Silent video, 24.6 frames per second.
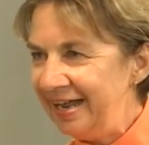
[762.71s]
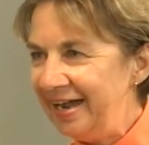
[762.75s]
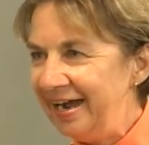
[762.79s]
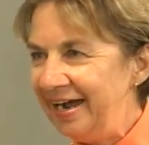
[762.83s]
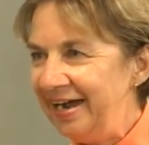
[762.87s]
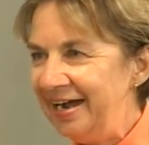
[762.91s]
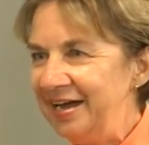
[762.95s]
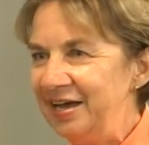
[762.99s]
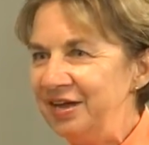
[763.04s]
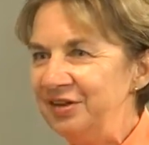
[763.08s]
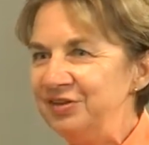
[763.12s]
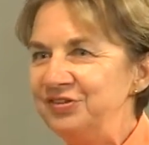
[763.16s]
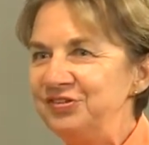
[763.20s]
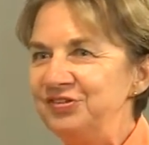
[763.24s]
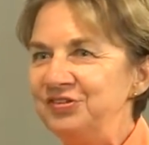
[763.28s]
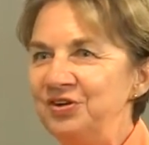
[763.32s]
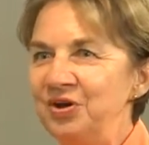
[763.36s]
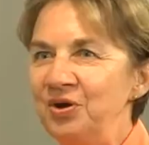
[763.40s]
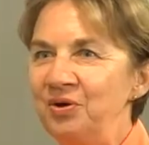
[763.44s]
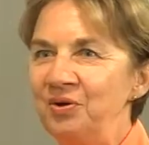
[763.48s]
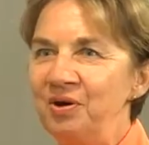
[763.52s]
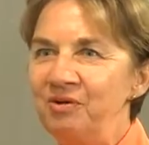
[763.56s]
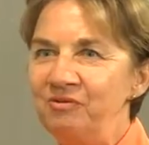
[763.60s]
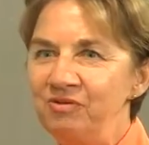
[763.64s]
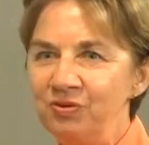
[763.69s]
And
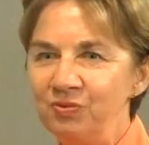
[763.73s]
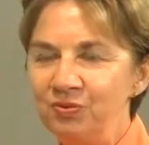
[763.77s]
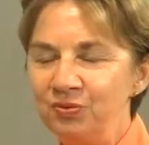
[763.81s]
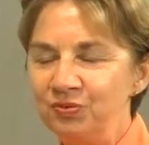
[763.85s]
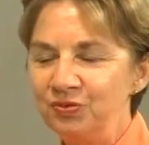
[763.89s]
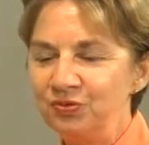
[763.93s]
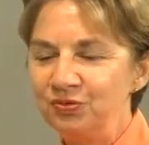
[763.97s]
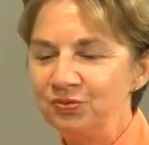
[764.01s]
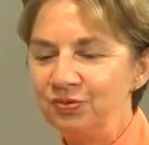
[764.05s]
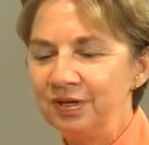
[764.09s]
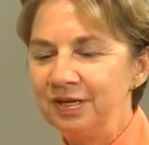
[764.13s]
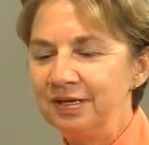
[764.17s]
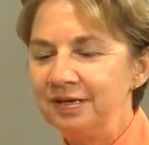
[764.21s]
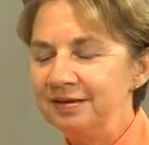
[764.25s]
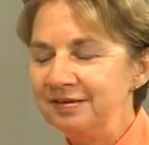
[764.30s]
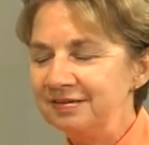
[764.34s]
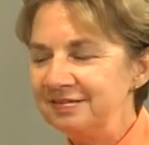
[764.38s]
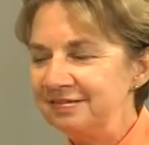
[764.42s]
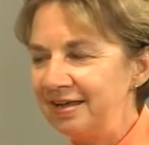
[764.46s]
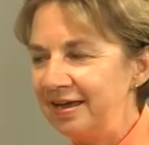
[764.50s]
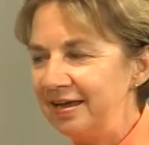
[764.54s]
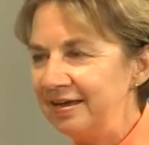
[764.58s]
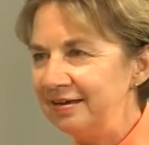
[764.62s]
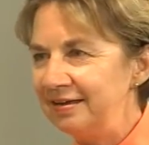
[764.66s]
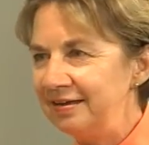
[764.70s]
so everyone was really
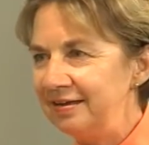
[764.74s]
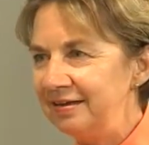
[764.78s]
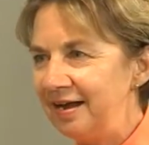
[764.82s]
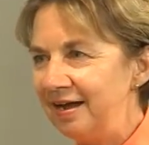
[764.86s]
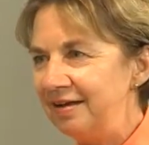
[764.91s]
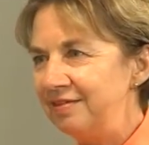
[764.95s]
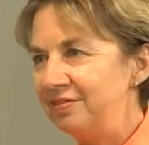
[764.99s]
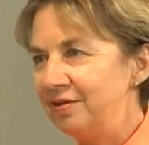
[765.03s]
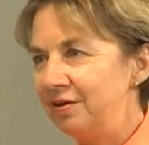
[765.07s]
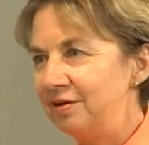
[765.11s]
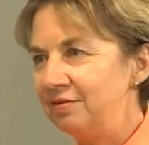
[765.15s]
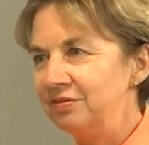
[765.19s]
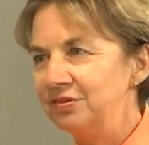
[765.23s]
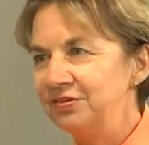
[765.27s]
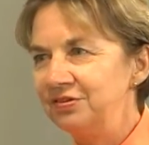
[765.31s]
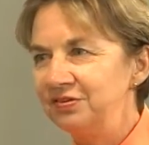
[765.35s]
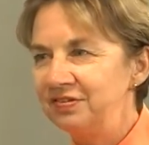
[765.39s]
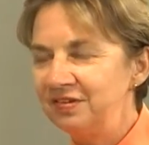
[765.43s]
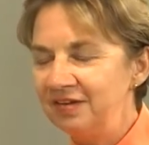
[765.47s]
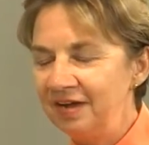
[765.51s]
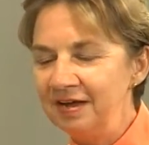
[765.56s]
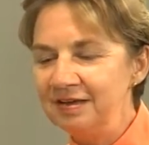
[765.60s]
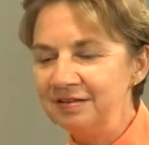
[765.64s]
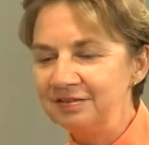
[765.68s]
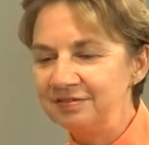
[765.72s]
excited. I thought it was
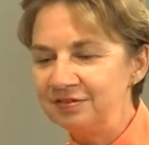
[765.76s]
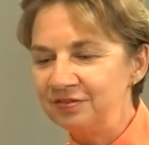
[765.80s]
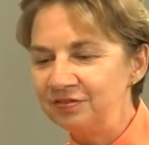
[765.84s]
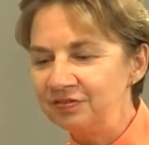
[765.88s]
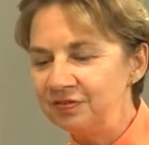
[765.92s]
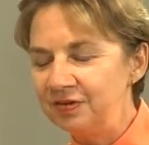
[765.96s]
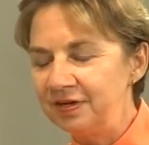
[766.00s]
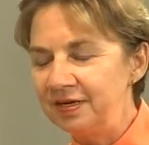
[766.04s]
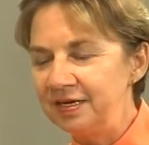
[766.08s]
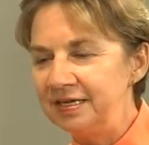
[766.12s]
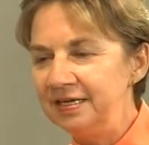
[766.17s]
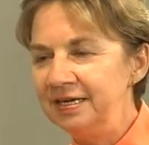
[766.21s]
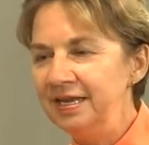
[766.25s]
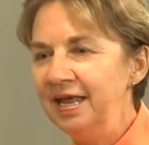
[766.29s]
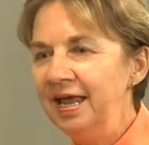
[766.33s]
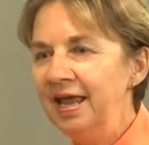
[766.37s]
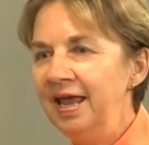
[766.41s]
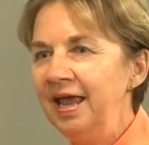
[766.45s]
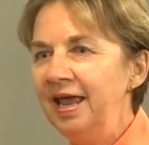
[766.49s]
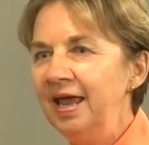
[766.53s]
tons of fun.